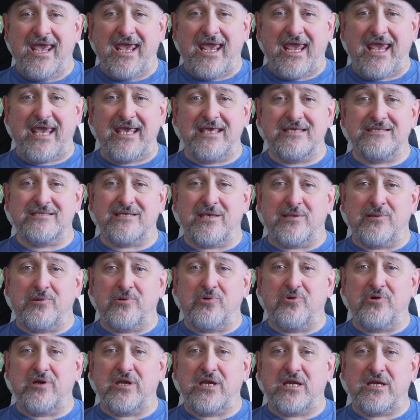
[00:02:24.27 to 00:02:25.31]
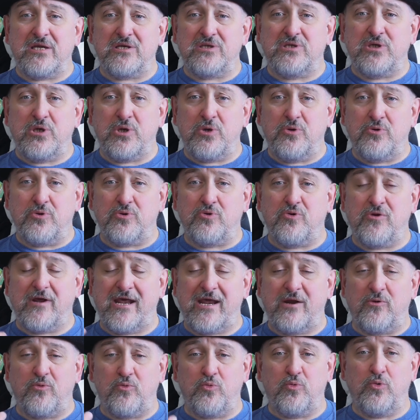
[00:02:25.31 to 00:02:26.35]
He's learning to
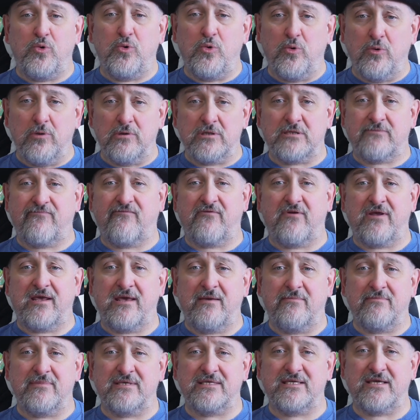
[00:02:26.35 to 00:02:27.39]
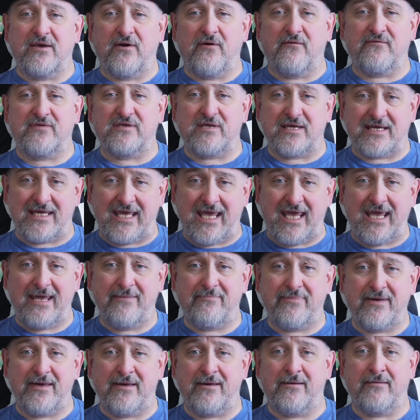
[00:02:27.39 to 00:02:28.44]
create rules for himself to
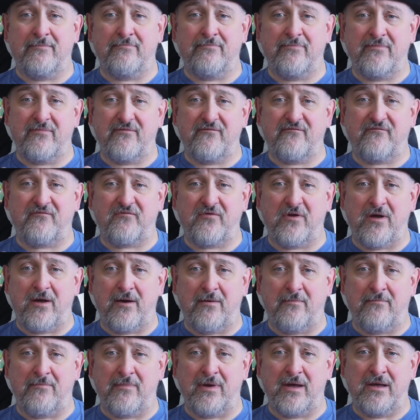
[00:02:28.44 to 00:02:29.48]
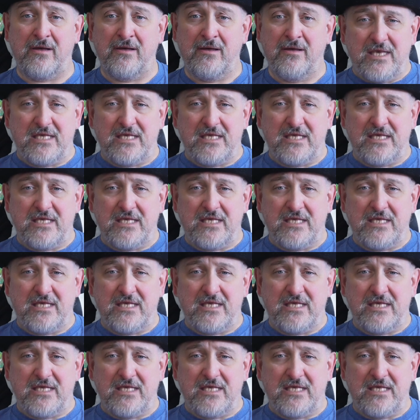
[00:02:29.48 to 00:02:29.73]
keep him from